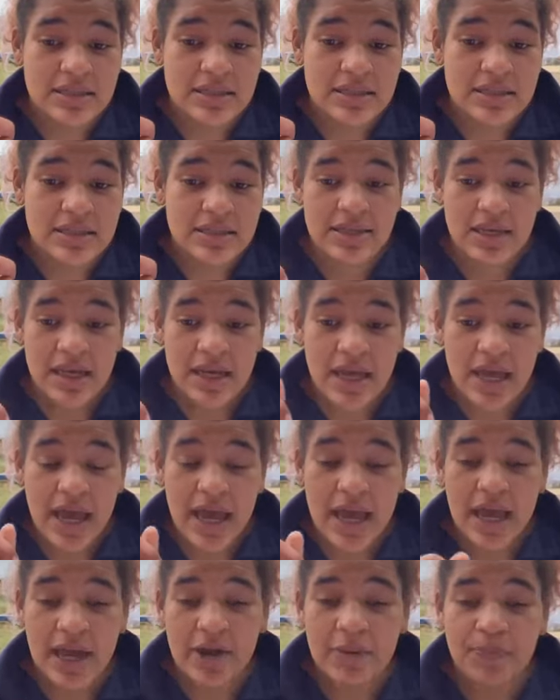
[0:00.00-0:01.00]

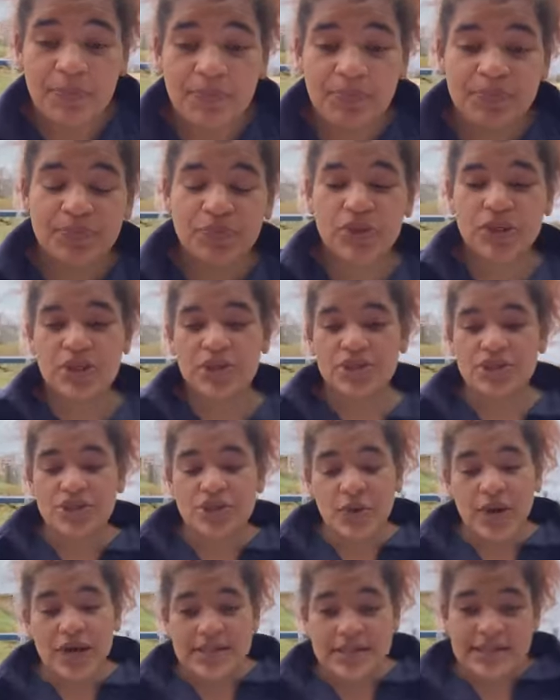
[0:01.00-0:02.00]

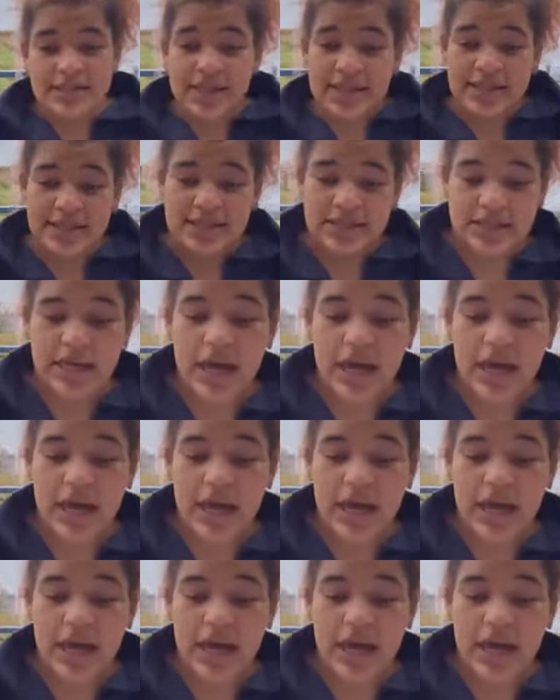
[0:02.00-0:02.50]
So I decided to